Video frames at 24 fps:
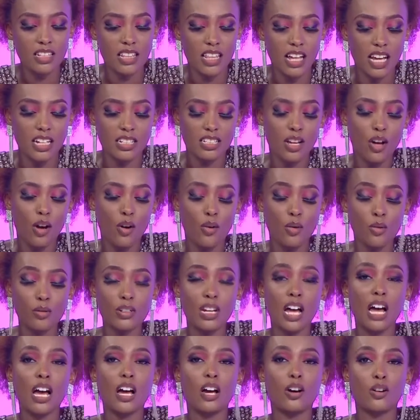that
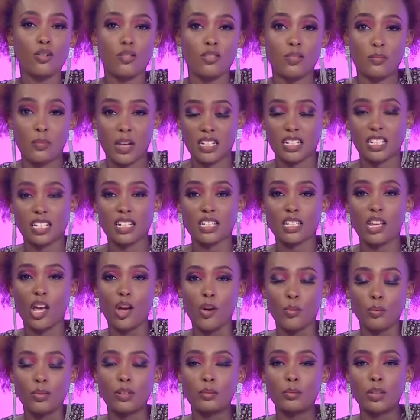Huda Cosmetics
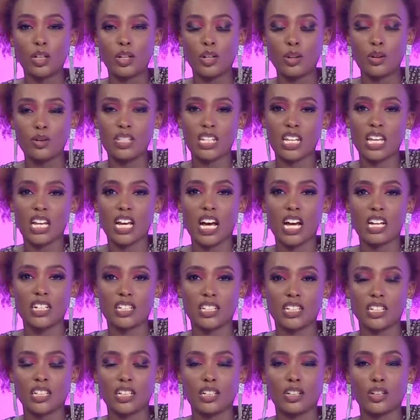will be closing
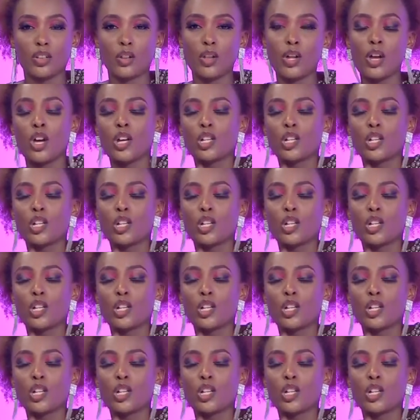until